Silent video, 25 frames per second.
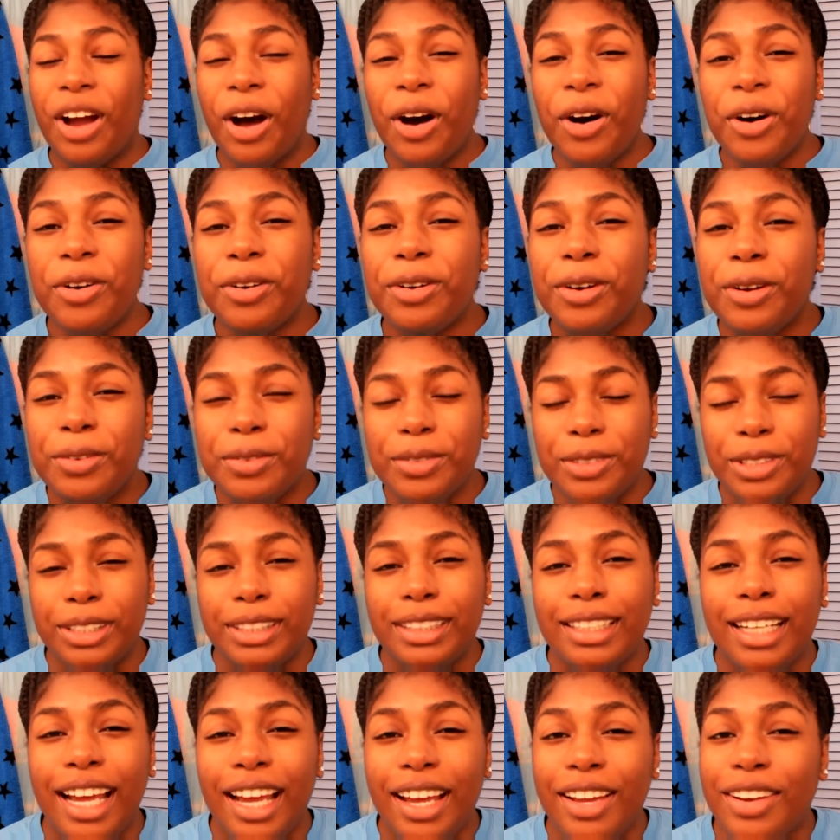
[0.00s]
no, don't
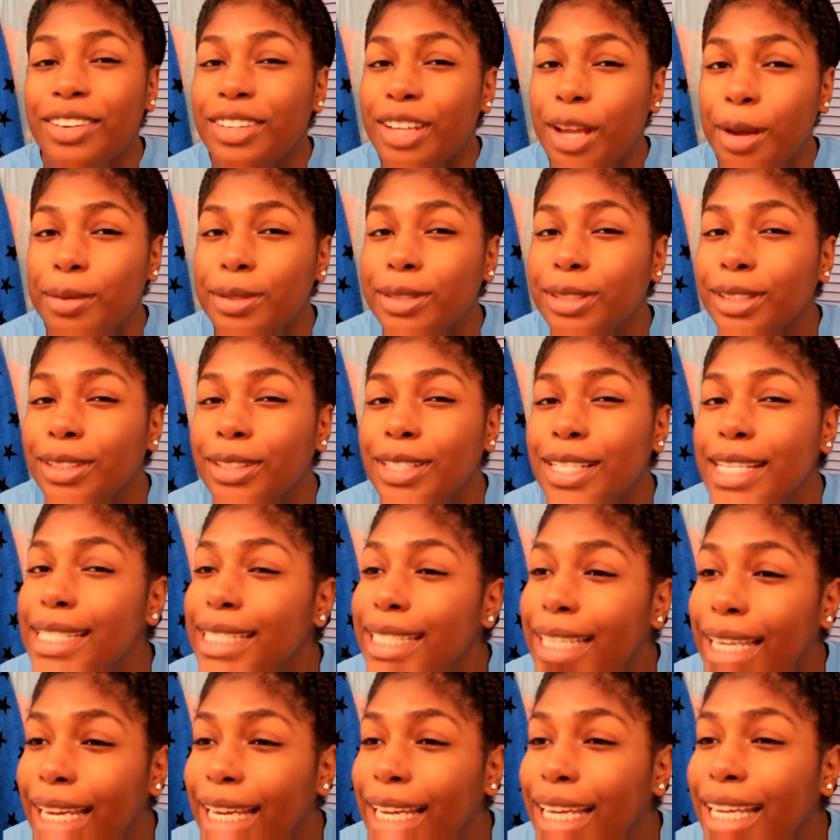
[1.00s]
do that, you're damaging your
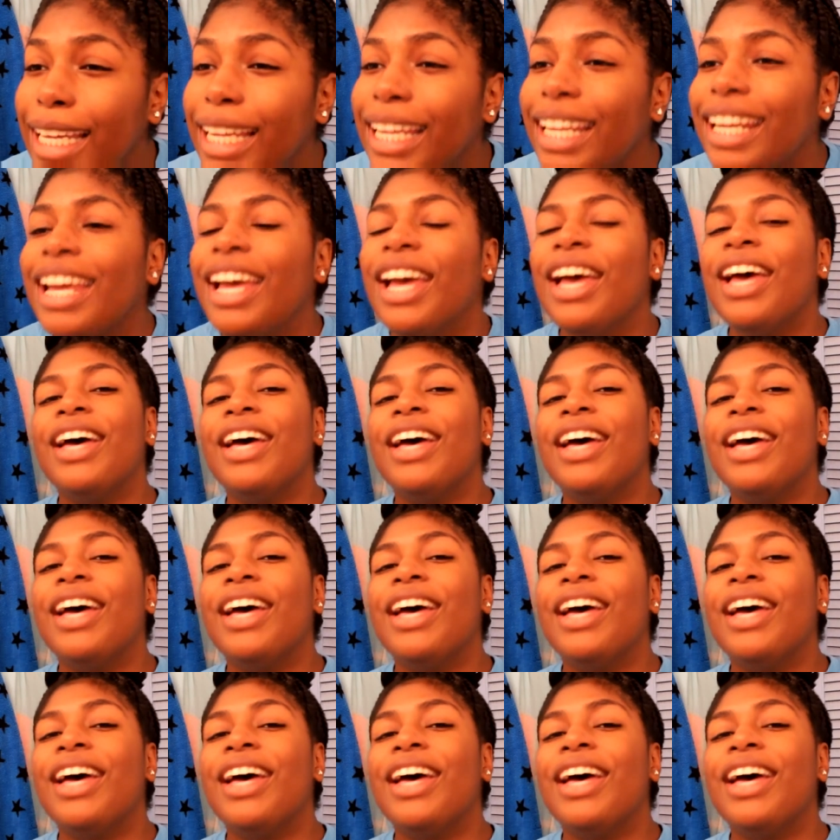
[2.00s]
skin.